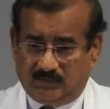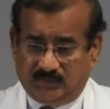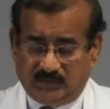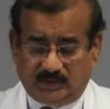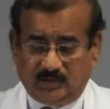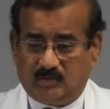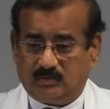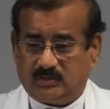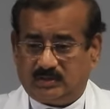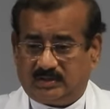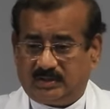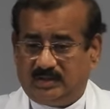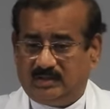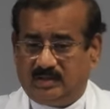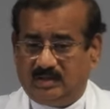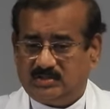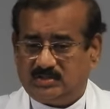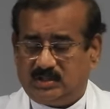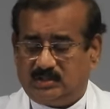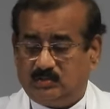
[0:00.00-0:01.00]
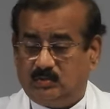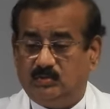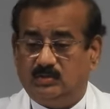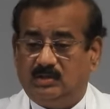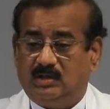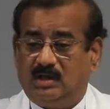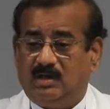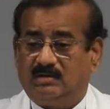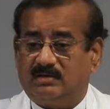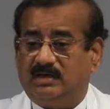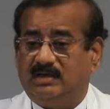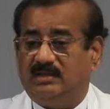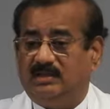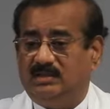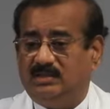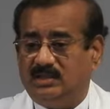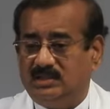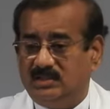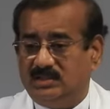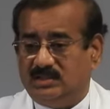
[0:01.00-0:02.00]
without realizing who God
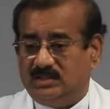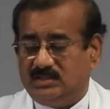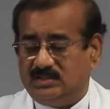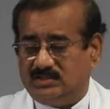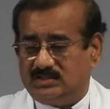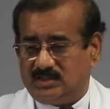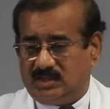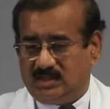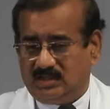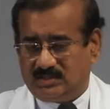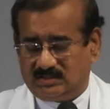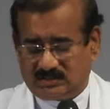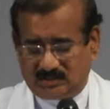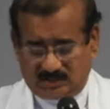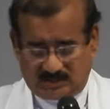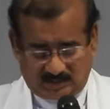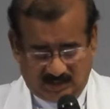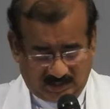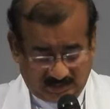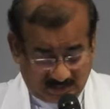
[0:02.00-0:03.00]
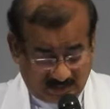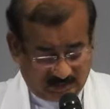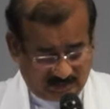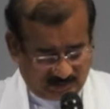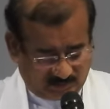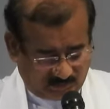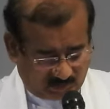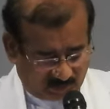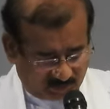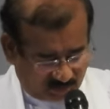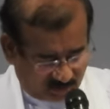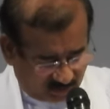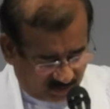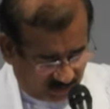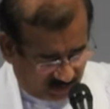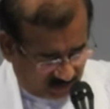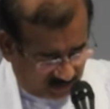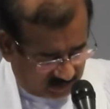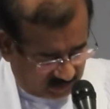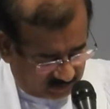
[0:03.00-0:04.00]
really is an anathema to
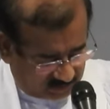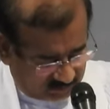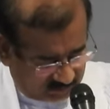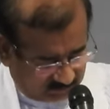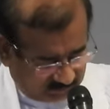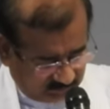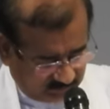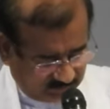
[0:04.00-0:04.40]
God.